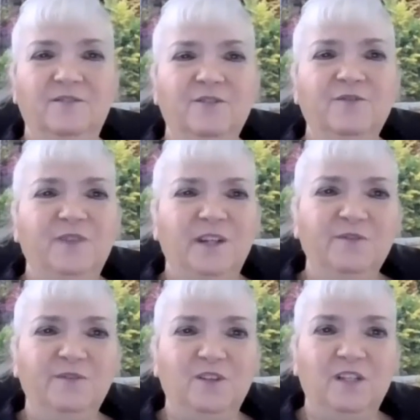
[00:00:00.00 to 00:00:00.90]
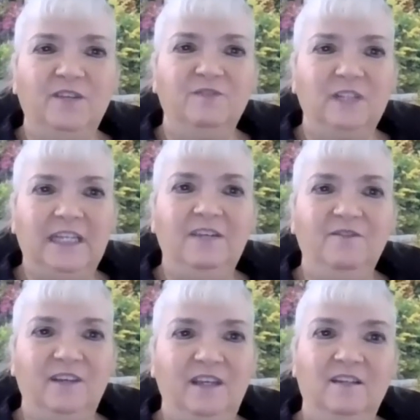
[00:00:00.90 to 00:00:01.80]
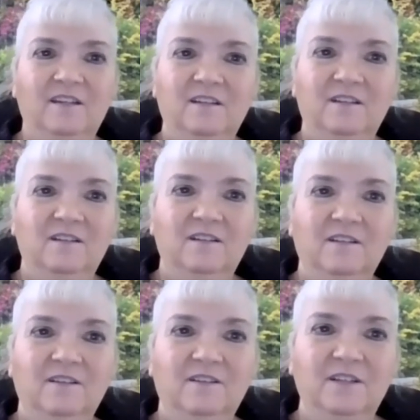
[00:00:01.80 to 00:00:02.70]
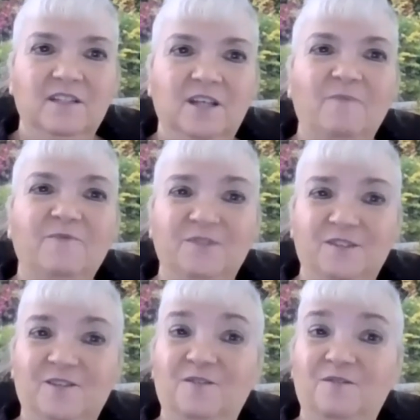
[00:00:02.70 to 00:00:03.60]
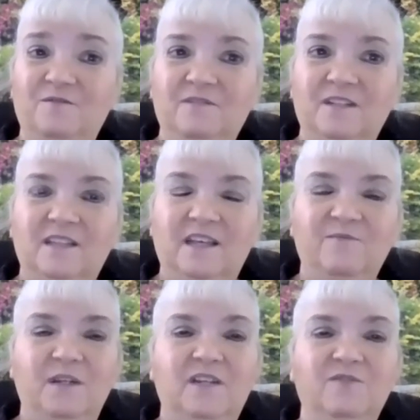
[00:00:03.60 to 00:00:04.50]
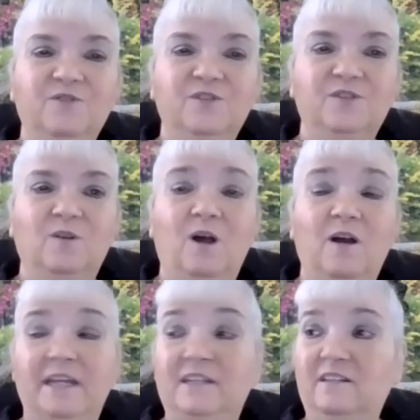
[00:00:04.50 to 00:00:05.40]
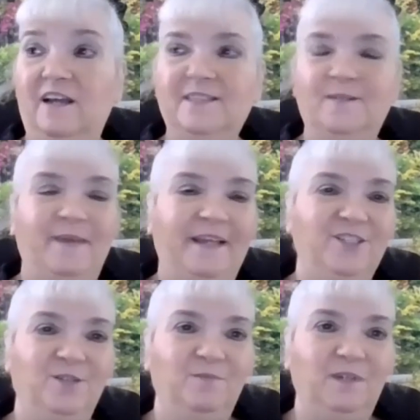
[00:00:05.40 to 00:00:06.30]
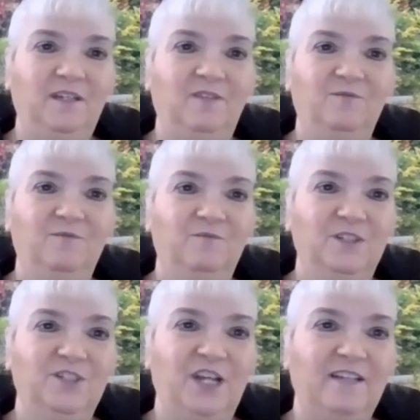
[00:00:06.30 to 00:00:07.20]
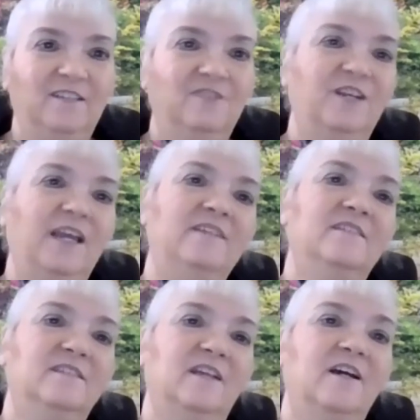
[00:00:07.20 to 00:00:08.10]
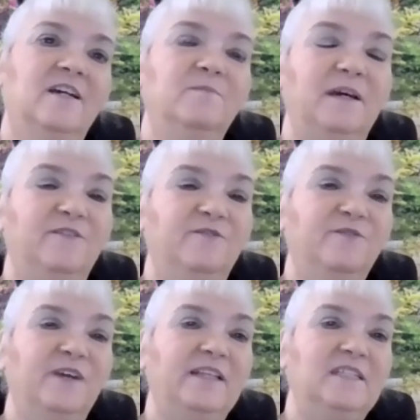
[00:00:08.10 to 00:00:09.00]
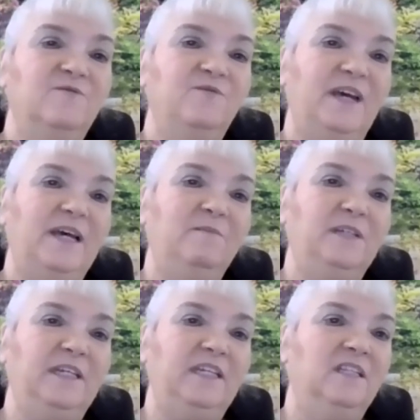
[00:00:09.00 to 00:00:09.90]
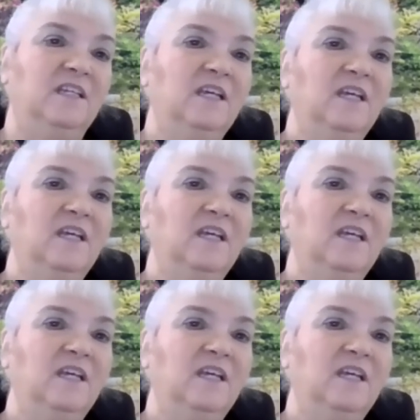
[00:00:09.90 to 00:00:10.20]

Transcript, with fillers: they're fearful of leaving this comfort zone that they've been in for so long, and not to mention being rejected or cast aside by their friends and family. And